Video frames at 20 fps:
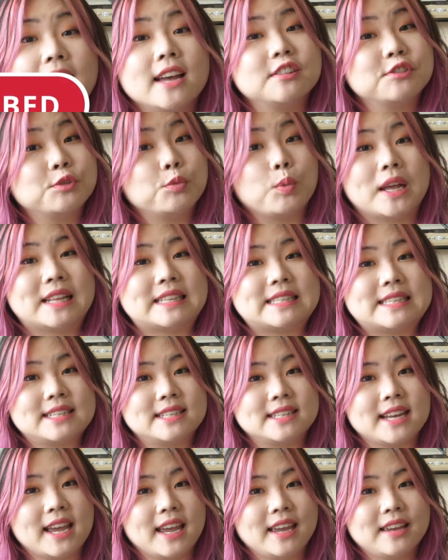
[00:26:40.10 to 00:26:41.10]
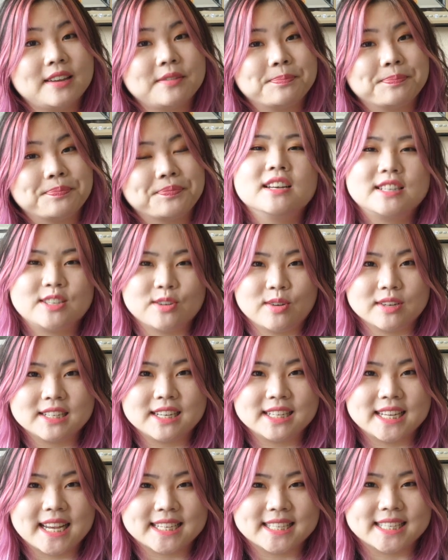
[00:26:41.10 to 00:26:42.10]
and Wednesday. So
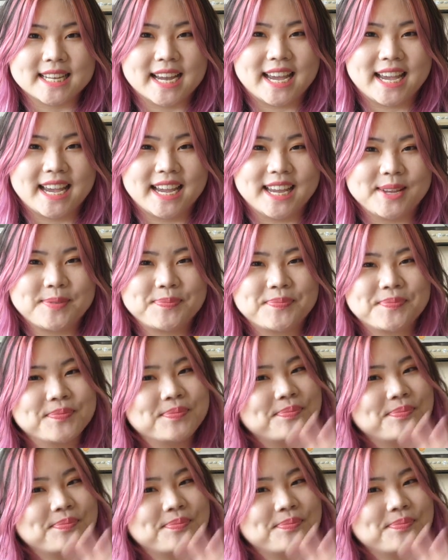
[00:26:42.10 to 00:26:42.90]
until next time,